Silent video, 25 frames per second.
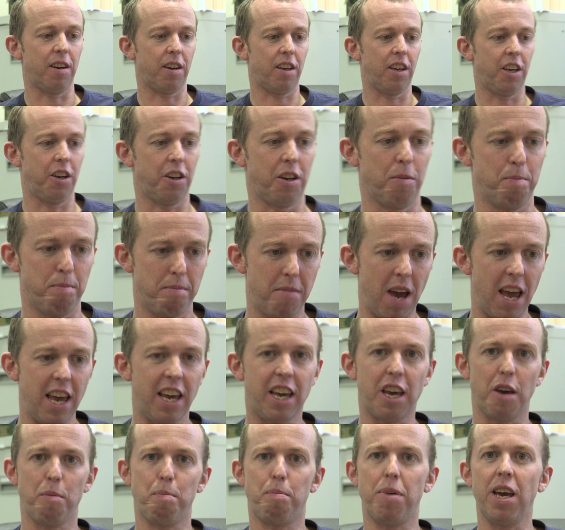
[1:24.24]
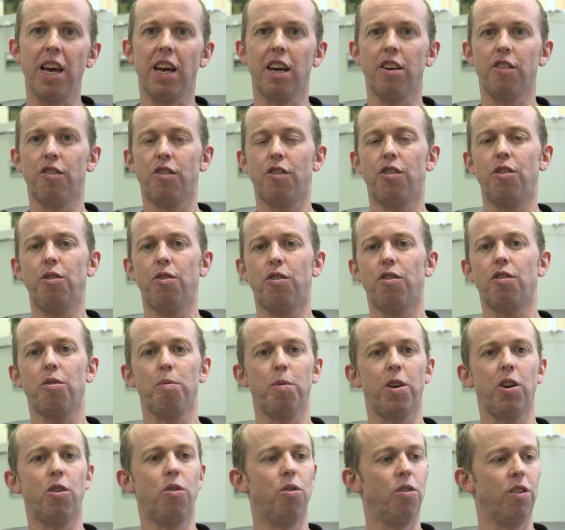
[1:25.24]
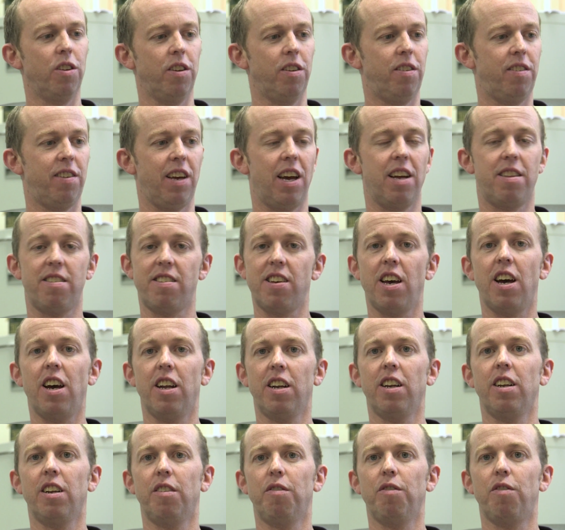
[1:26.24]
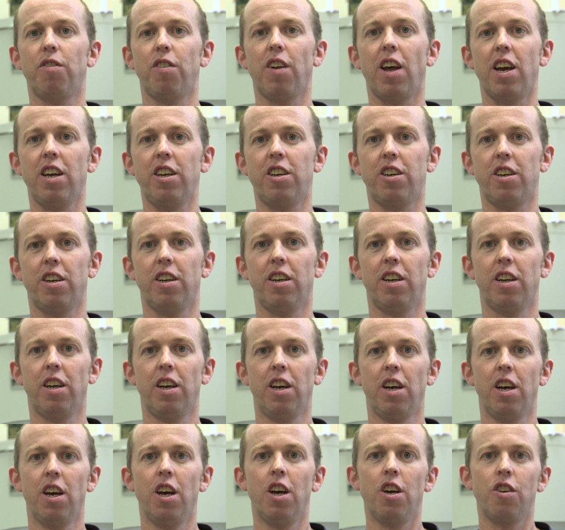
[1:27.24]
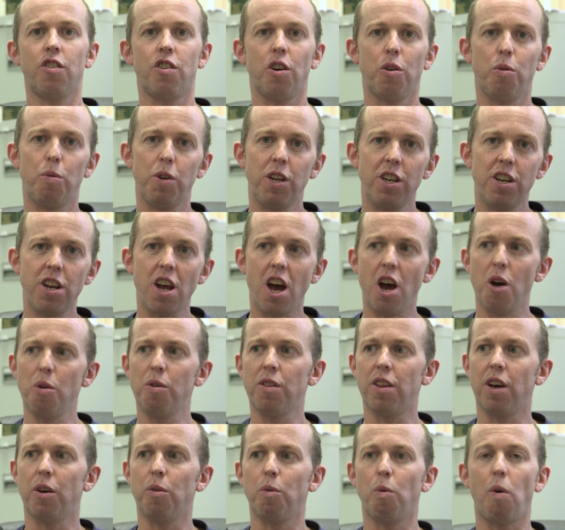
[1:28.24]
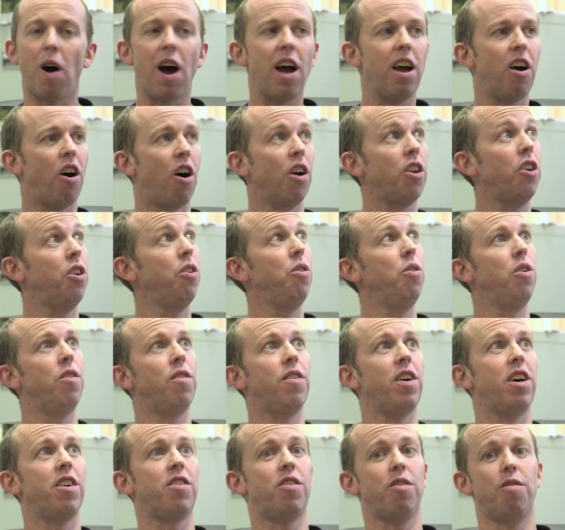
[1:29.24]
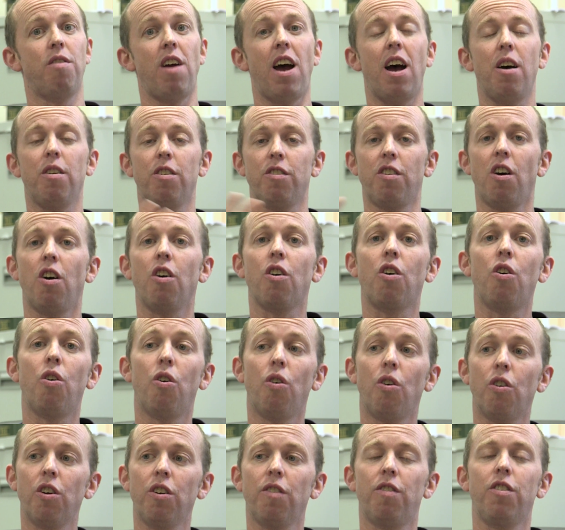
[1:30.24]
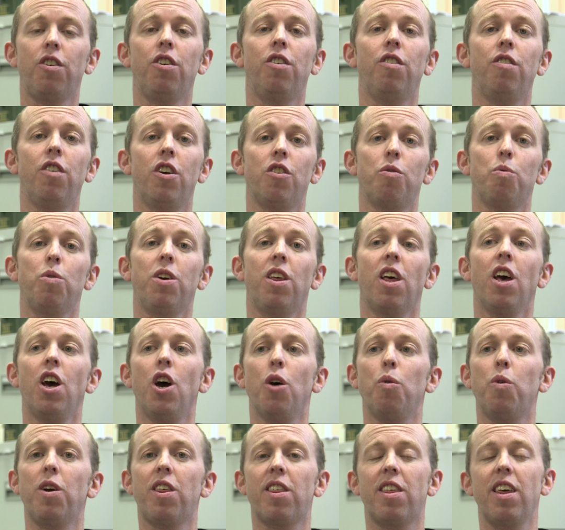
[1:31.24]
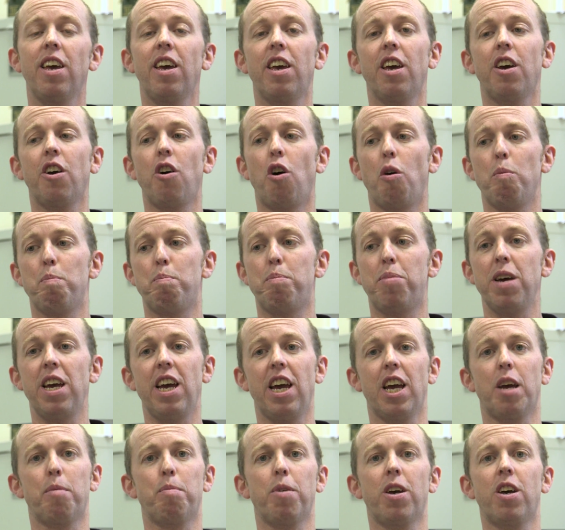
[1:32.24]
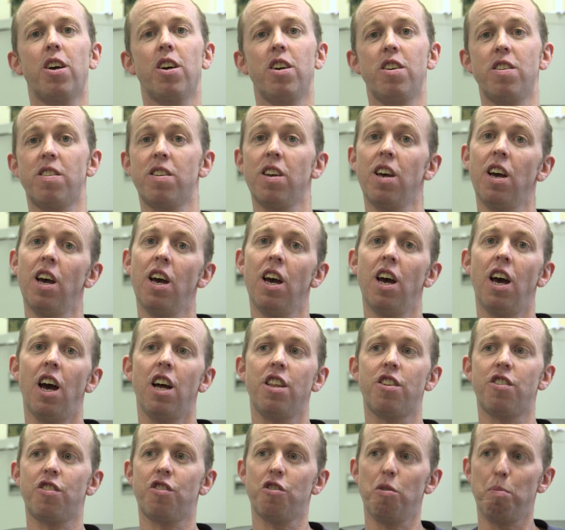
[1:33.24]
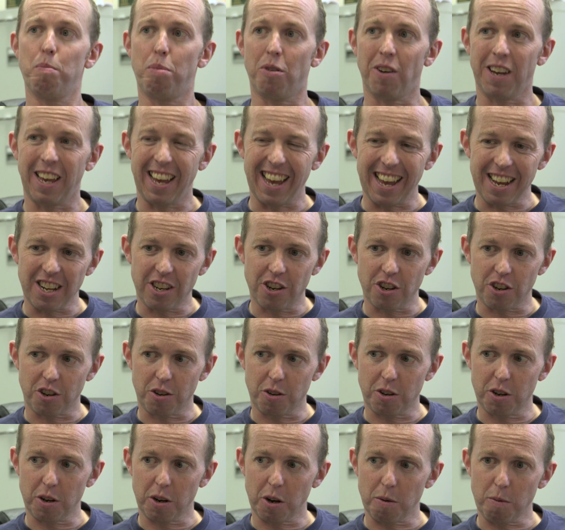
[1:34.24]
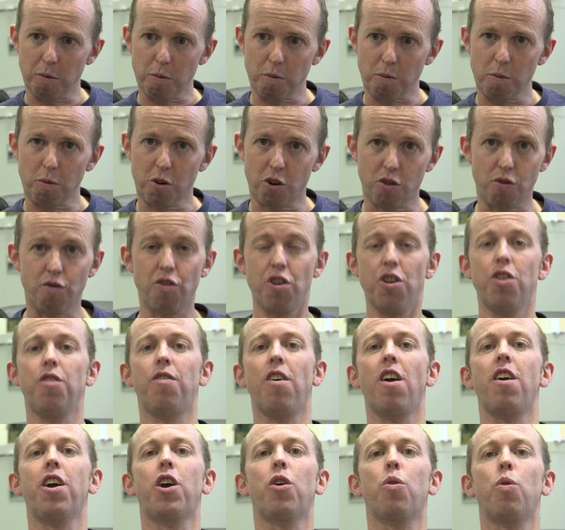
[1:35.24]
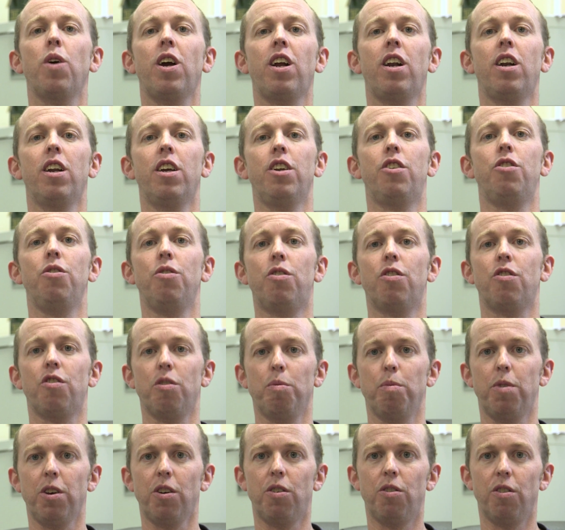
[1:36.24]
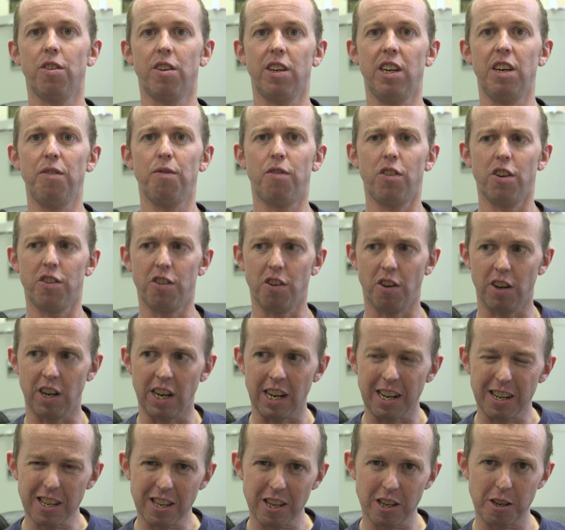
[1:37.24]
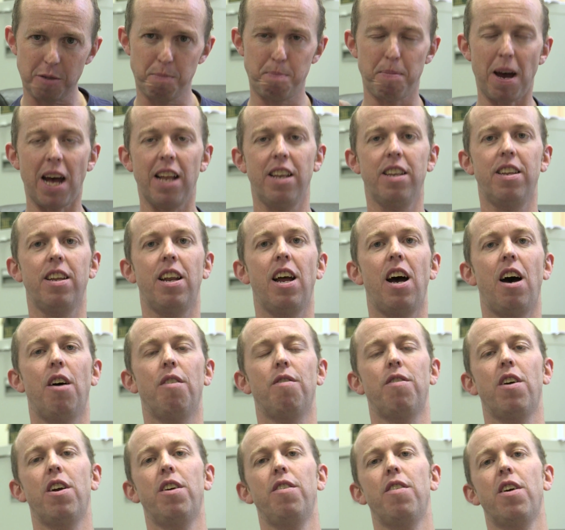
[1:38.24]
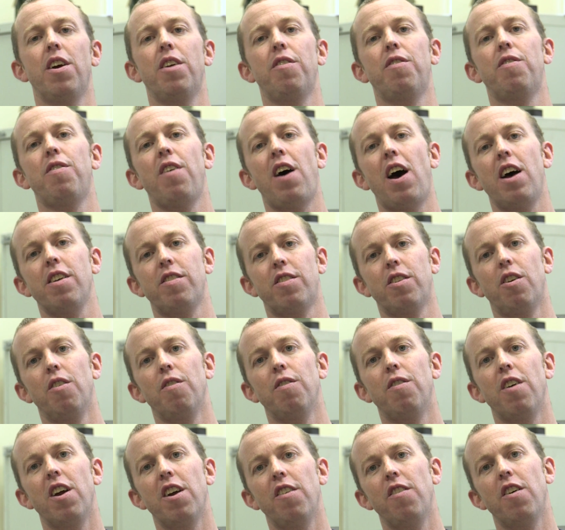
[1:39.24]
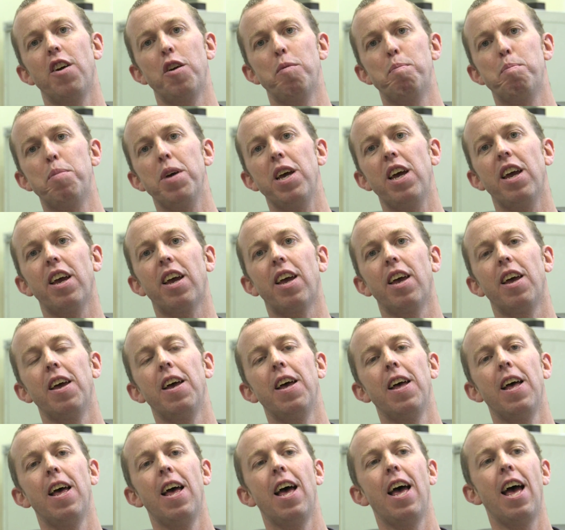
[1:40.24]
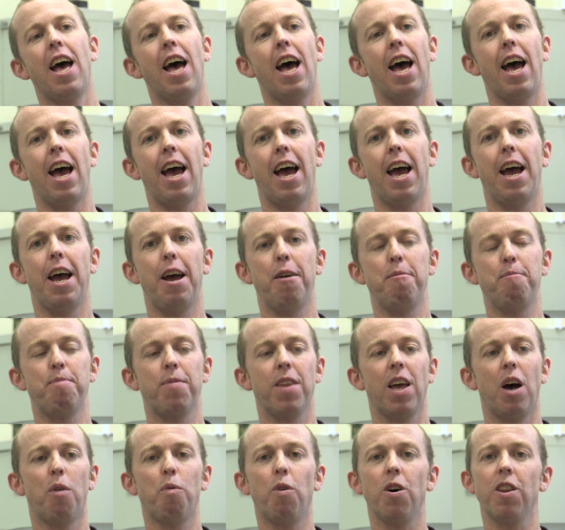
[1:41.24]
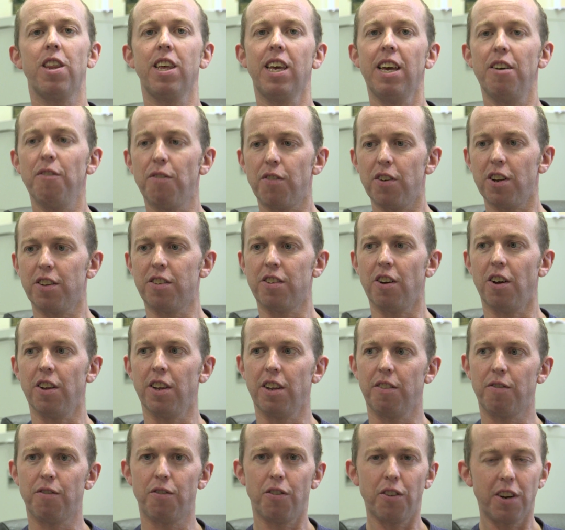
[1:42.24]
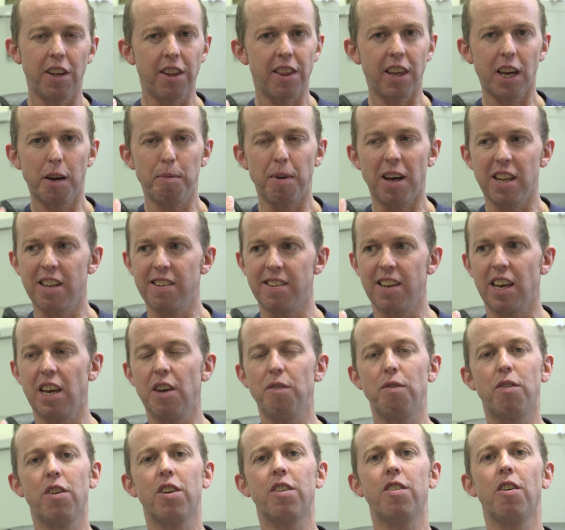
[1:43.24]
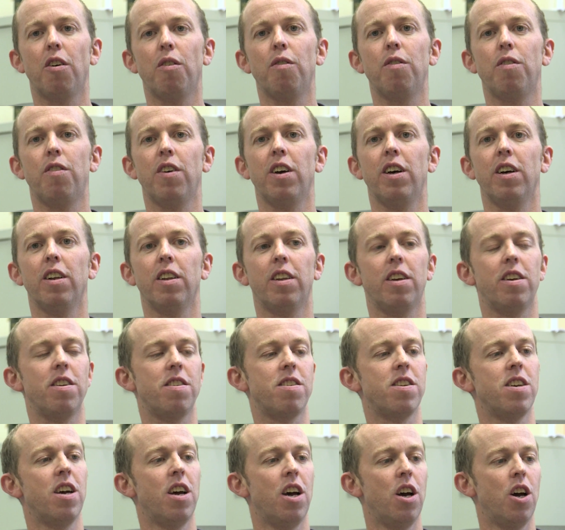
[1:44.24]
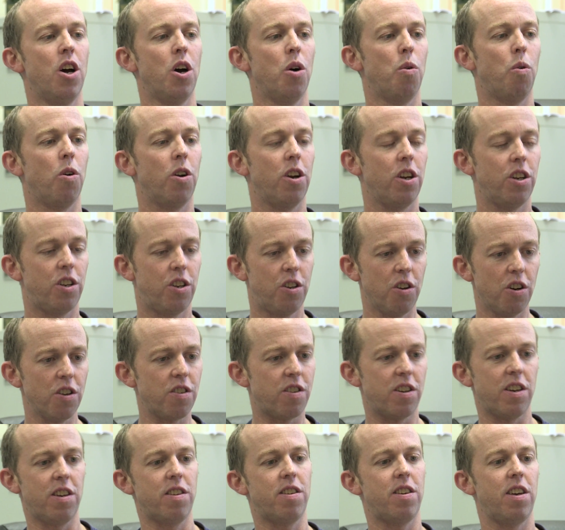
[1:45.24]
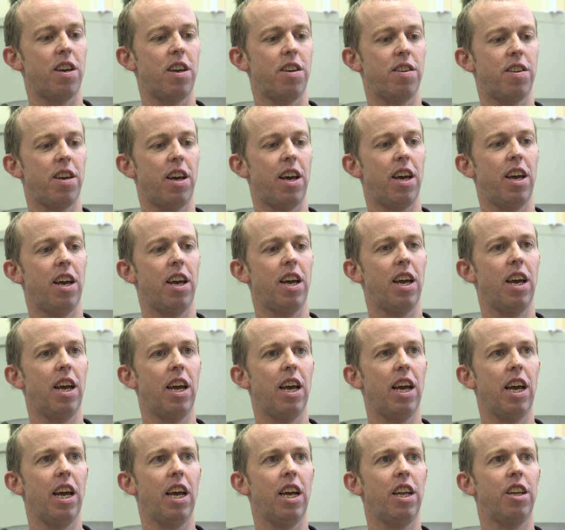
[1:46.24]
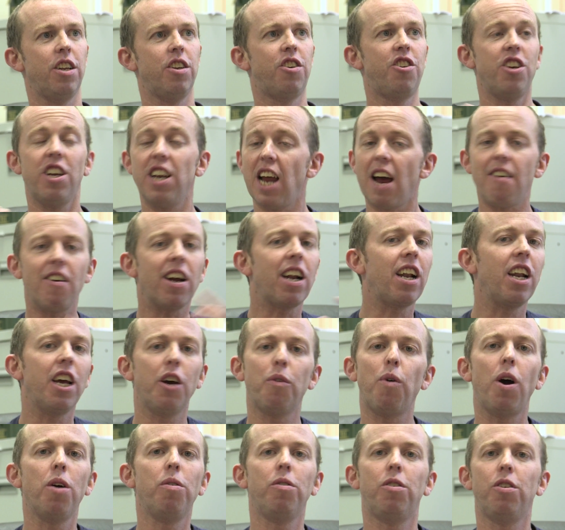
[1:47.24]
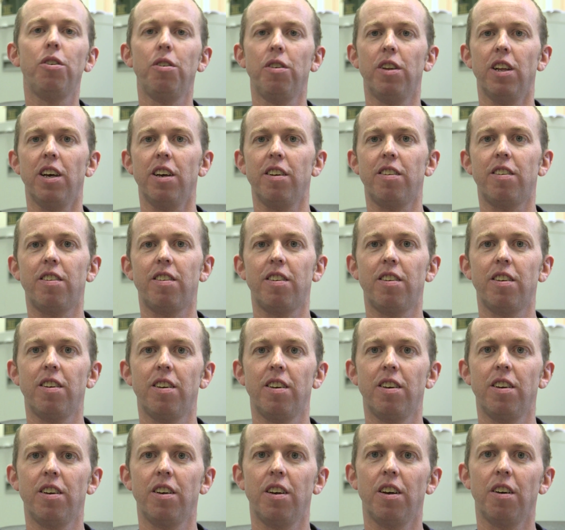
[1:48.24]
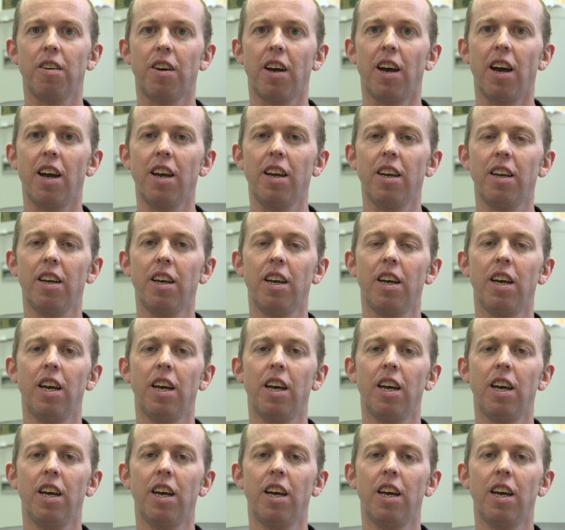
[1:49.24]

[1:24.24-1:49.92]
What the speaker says: that you can make it big is due to something called eternal inflation. So we know that why our universe around us, our corner of the universe, we think it got big because at some point it just grew very quickly due to something called an inflaton. It expanded out very, very fast, got very, very big. And what the inflaton, the funny thing about this inflaton field is, what it does is it, generically it won't do this, okay?